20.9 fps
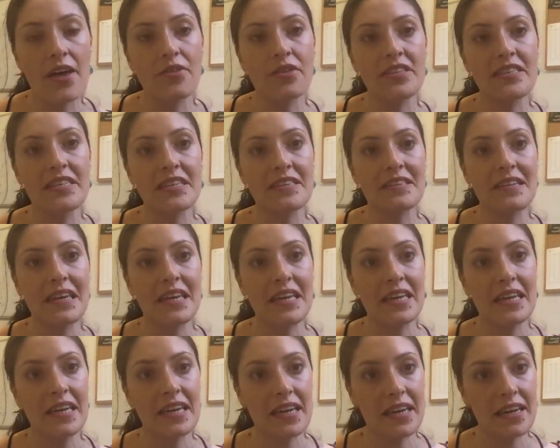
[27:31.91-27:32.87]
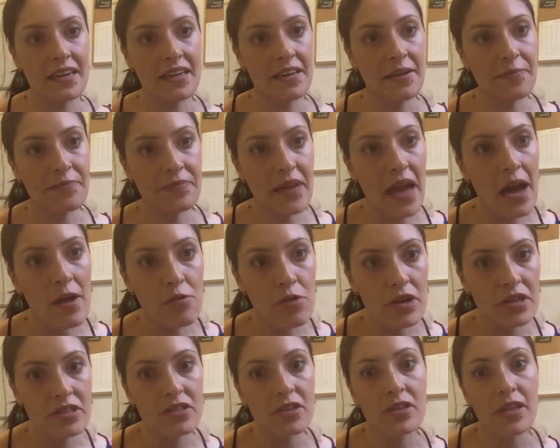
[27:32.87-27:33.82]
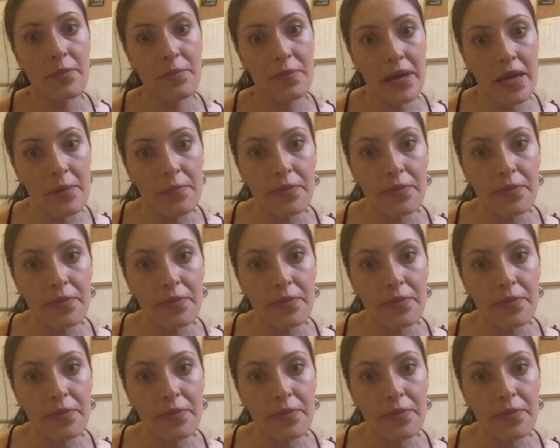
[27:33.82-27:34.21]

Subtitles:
And recently, I worked on a